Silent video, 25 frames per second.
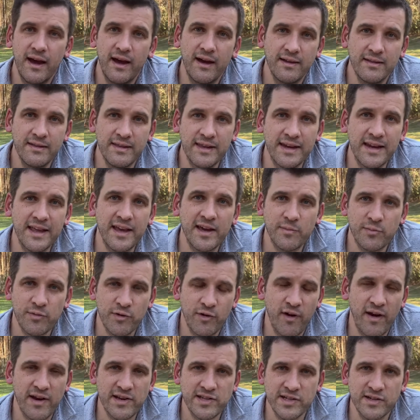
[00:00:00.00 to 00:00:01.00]
linear
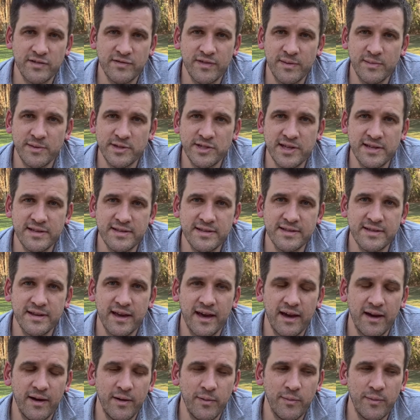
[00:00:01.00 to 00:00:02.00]
progression of images,
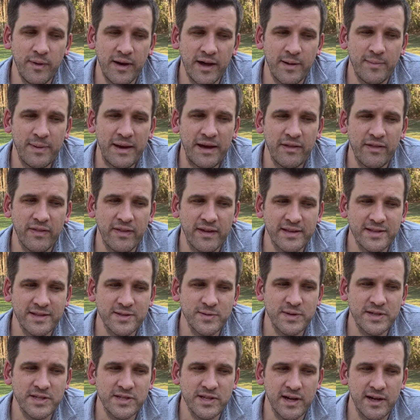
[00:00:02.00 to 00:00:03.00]
and about things
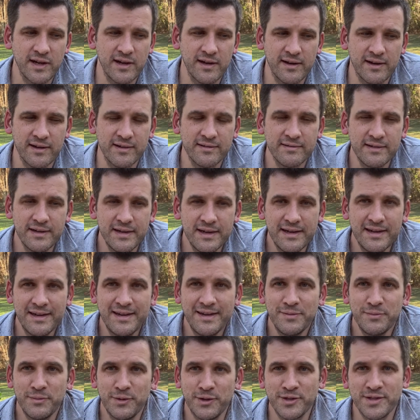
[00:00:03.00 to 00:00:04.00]
which are
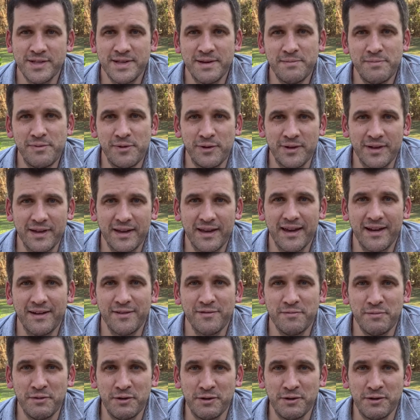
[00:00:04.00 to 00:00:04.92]
more simple and kind of more